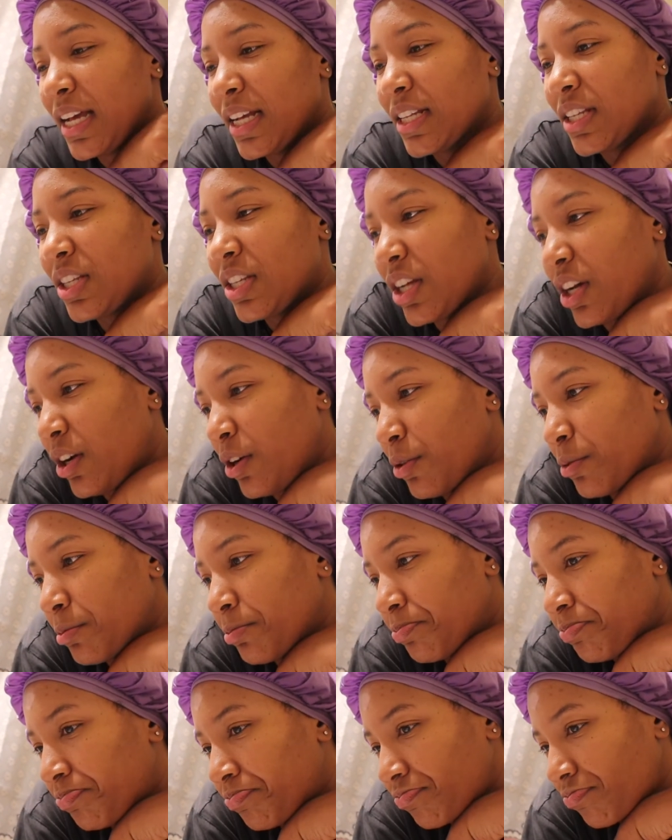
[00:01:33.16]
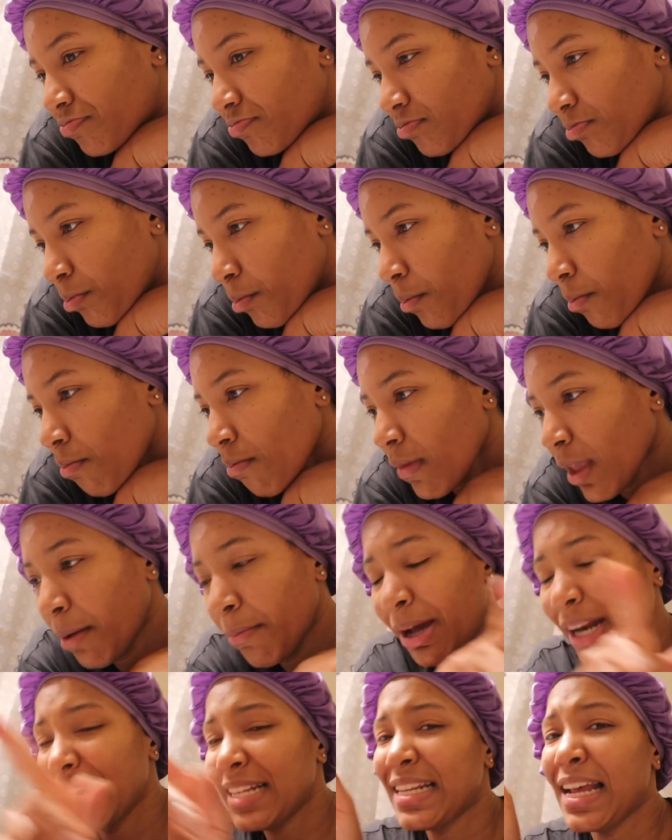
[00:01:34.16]
So
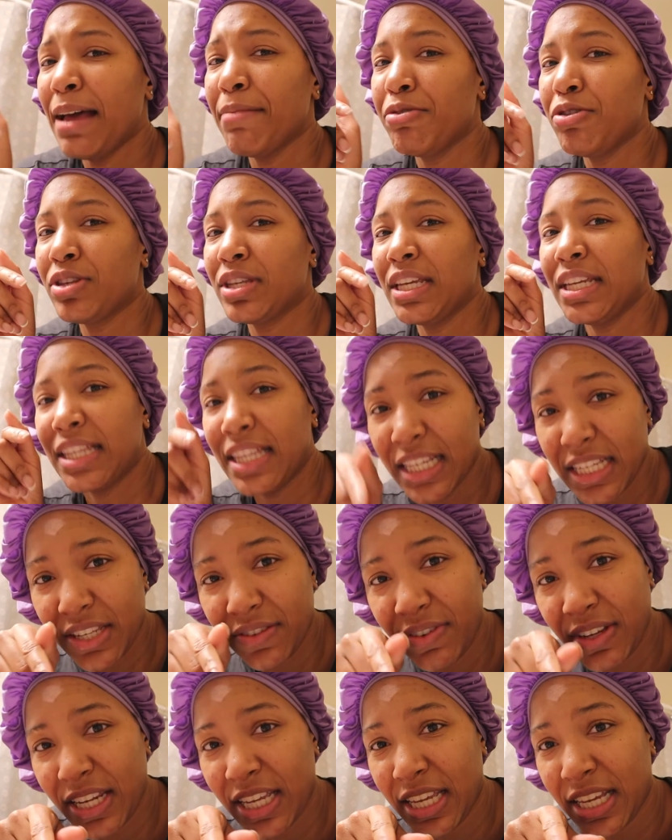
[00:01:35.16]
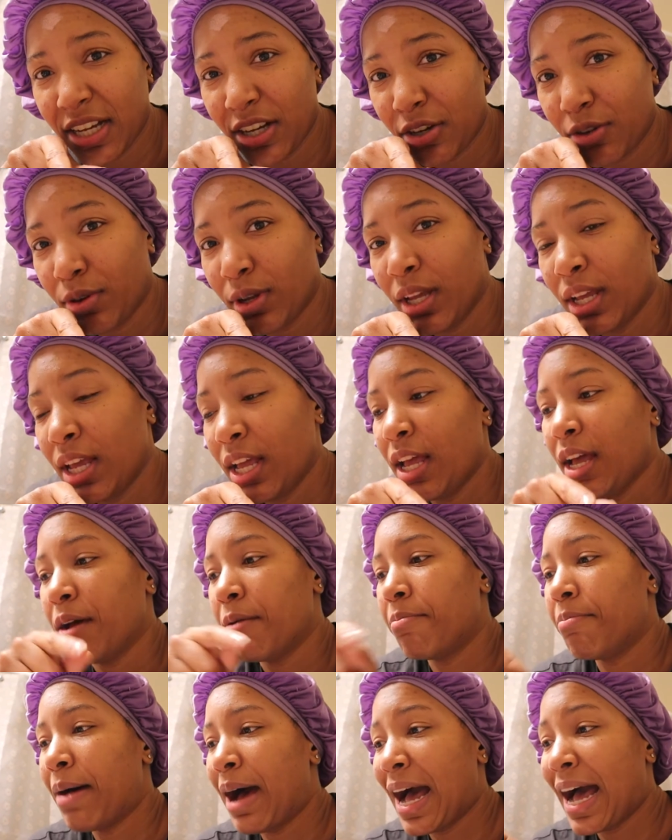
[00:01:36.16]
by the time you see this video,
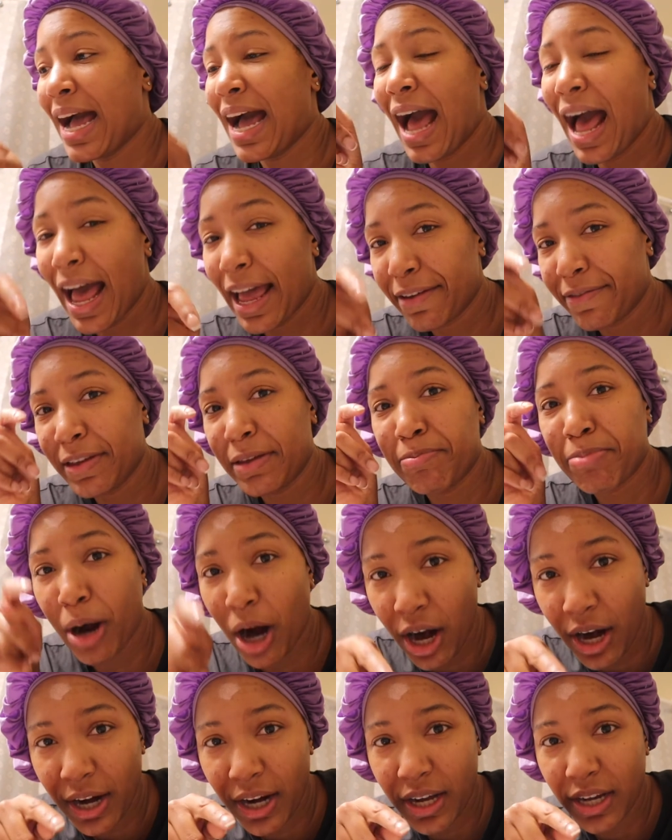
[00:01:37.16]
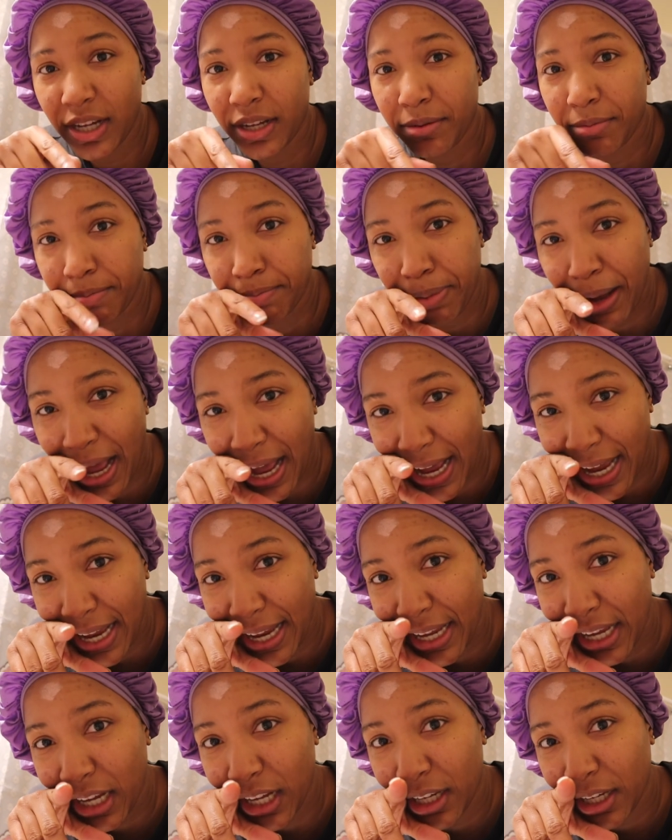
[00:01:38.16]
my Ivy Park
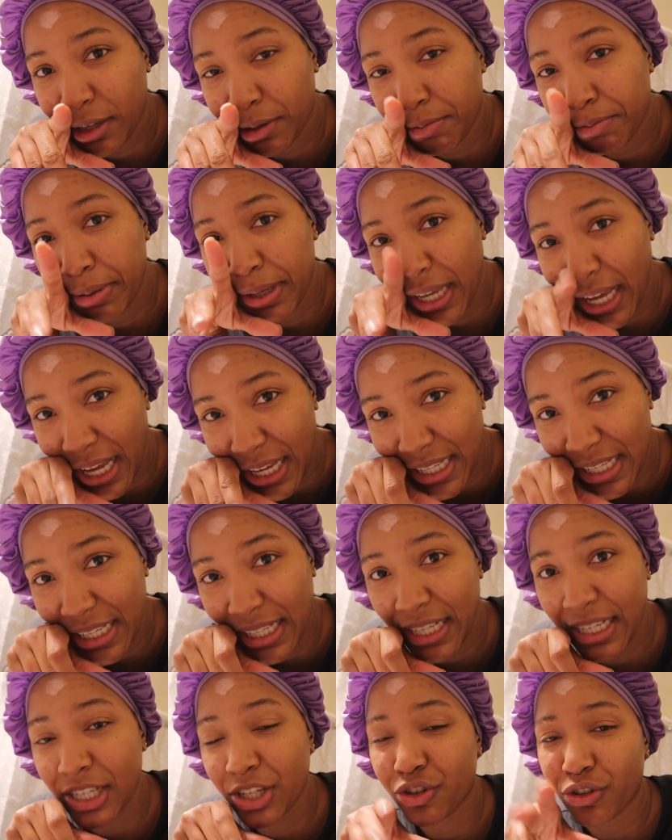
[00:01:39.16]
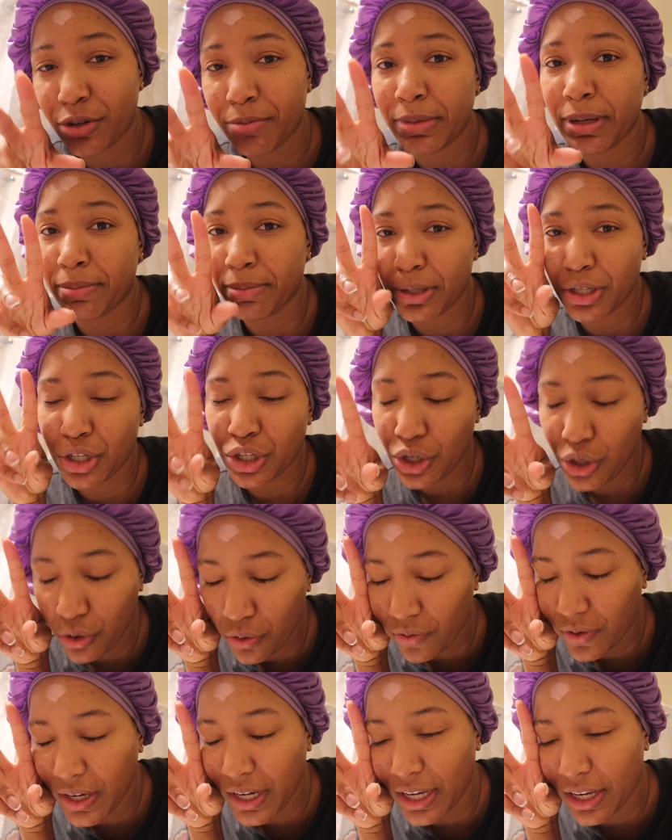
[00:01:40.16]
by um, Beyonce drip number two
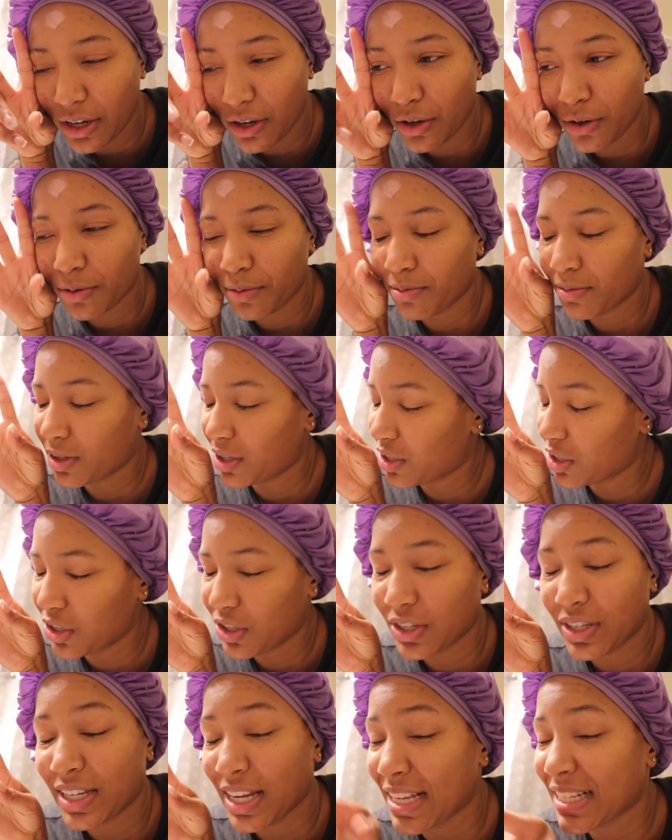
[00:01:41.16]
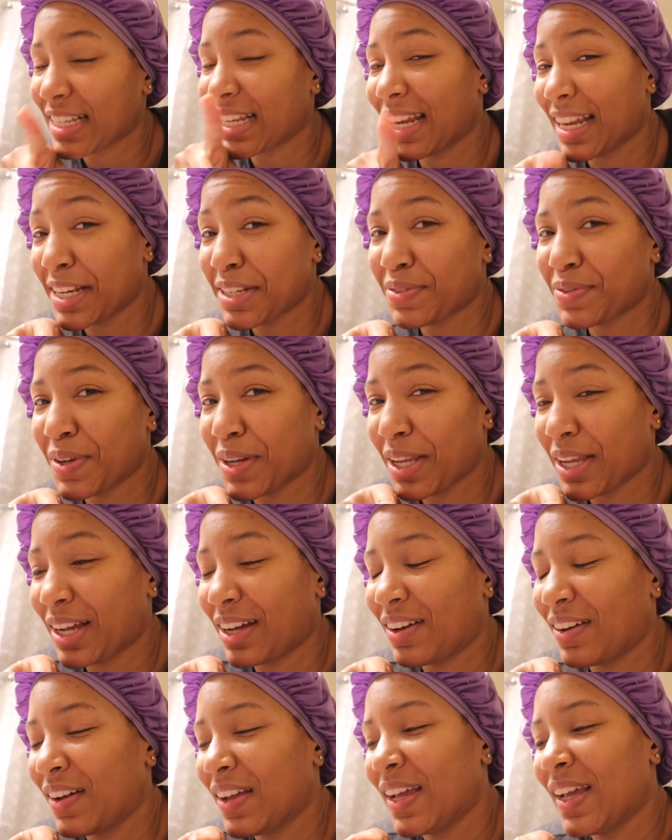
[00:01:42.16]
video, shh, that's a nice
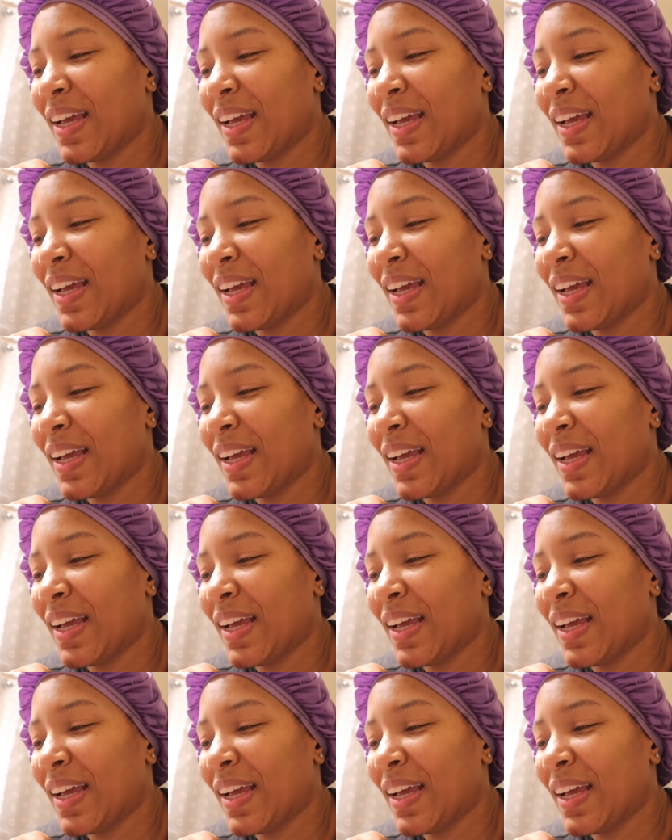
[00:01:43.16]
video,